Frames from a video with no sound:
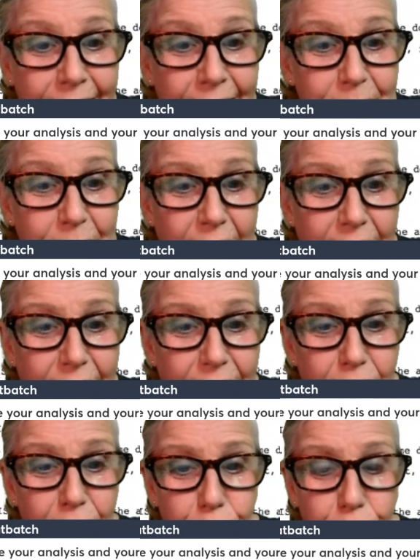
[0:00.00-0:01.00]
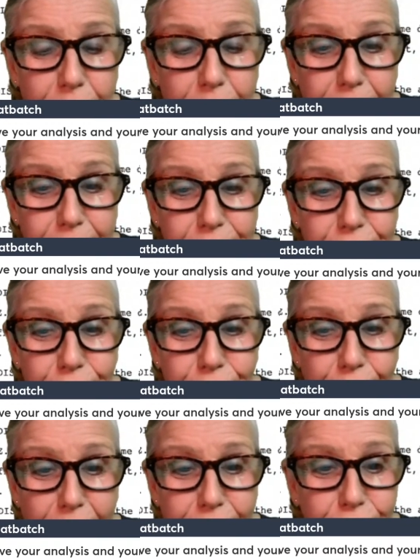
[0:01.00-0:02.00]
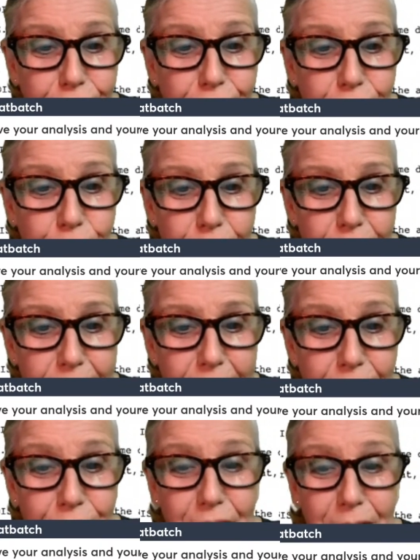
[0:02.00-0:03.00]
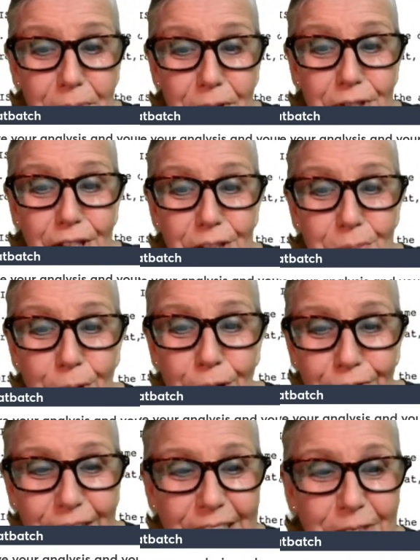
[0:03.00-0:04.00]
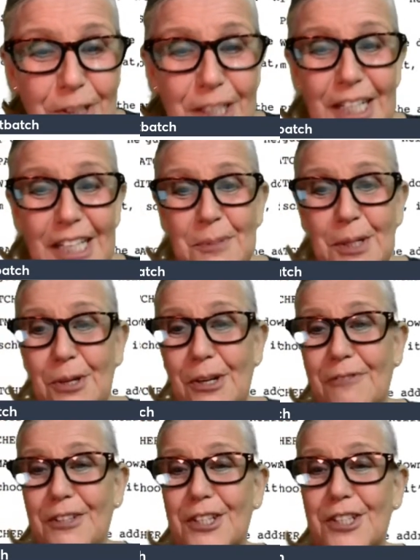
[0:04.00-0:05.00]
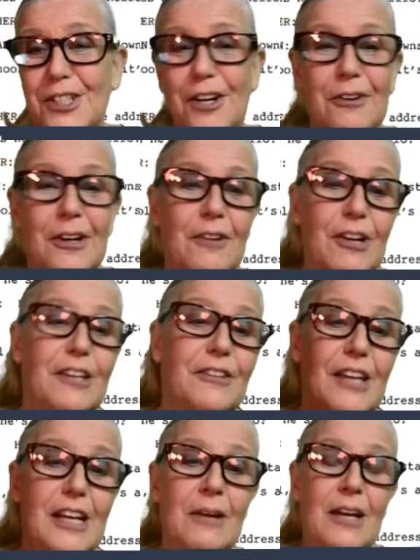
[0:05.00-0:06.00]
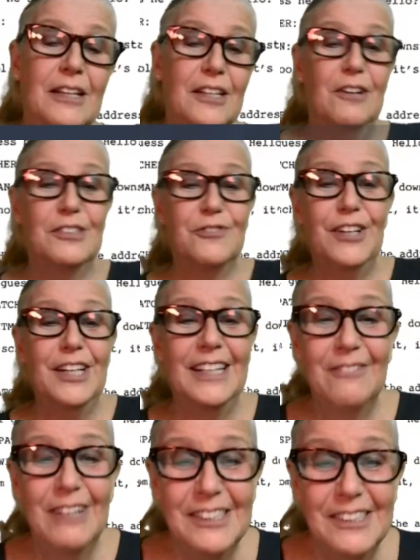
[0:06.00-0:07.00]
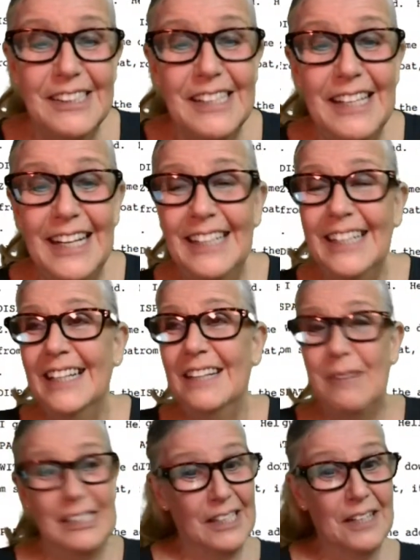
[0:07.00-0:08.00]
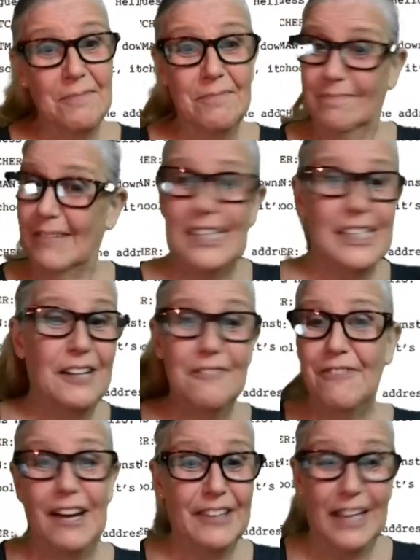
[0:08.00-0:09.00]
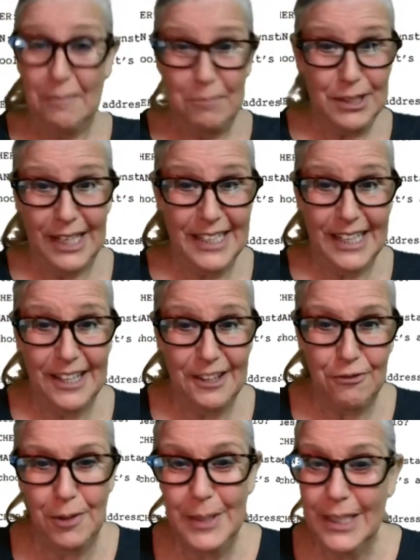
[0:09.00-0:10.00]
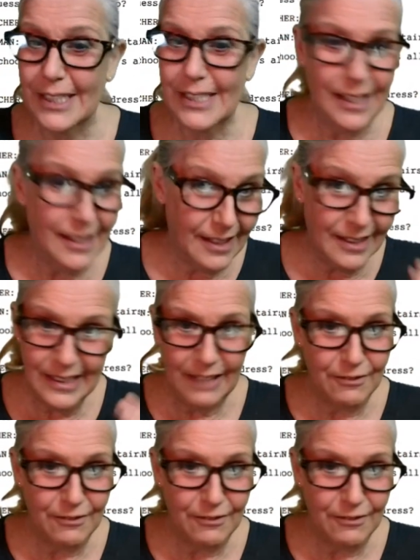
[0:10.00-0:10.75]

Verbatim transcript: Pat, I love your analysis and your live shows. Just wanted to say your theme music is perfect. It really gets me going for the show. Well, you can think, you know, it's funny, Russell, you say that. My son, my son found that and put that together for me because I have